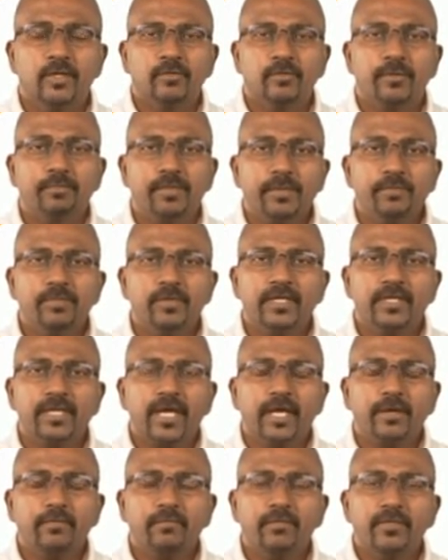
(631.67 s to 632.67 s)
When people
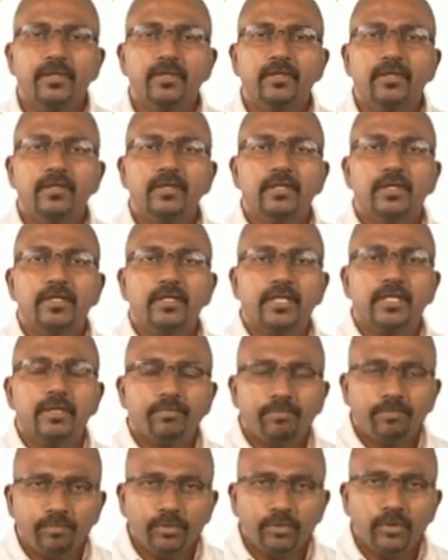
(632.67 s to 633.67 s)
came, they
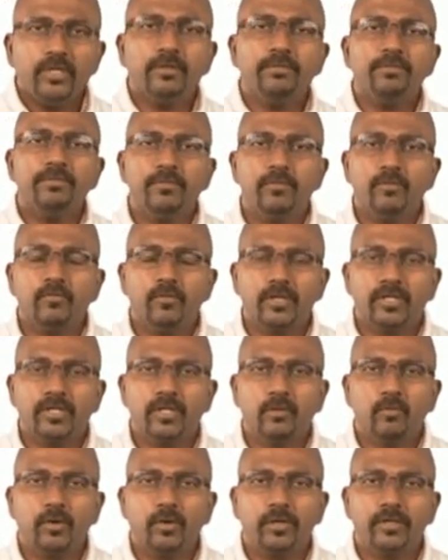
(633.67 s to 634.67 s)
pulled up what
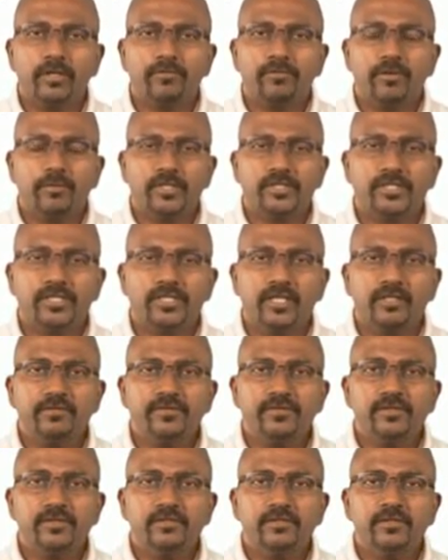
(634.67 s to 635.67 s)
they wanted from the
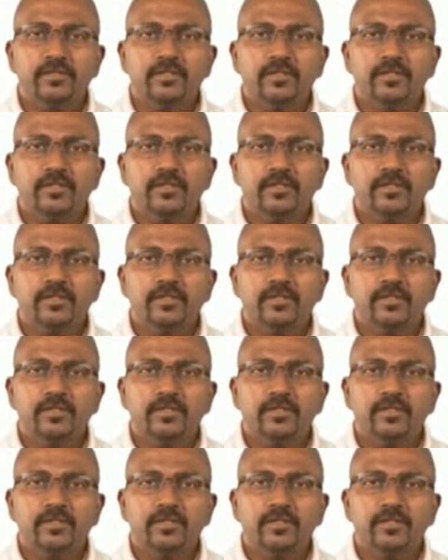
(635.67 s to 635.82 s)
shelves